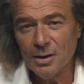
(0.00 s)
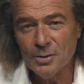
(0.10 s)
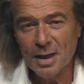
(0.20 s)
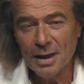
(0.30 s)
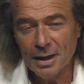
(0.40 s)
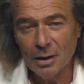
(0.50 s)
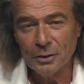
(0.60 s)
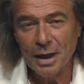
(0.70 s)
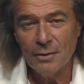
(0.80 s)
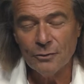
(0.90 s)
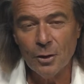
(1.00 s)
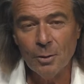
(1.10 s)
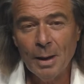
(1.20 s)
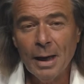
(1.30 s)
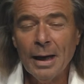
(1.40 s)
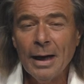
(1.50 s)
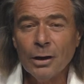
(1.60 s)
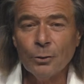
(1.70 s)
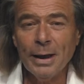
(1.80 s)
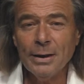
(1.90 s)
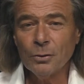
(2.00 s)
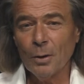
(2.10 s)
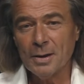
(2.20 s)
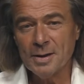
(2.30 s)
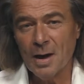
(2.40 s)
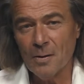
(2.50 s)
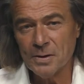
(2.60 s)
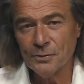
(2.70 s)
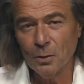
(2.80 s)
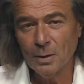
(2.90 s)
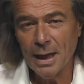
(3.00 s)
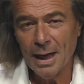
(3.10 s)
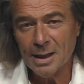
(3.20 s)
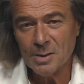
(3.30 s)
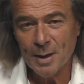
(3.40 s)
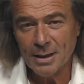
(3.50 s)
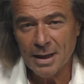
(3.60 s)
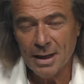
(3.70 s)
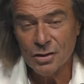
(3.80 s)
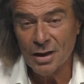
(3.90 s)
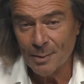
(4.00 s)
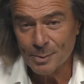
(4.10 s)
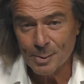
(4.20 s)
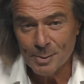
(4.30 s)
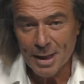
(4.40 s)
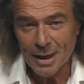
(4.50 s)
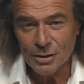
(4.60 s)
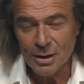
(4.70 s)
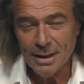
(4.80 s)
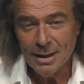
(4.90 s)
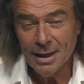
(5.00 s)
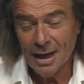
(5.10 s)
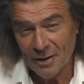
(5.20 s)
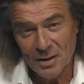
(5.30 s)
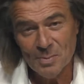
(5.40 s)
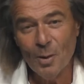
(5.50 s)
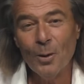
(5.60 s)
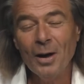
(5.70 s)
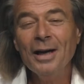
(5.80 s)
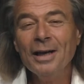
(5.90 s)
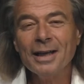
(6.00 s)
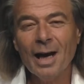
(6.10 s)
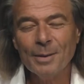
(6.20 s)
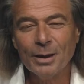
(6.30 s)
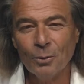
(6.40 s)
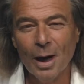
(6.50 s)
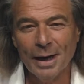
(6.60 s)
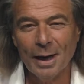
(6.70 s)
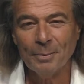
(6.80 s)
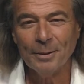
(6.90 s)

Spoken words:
New Zealand healthcare firm. Green Cross Health's full-year expectation up substantially. And there's more coming right up.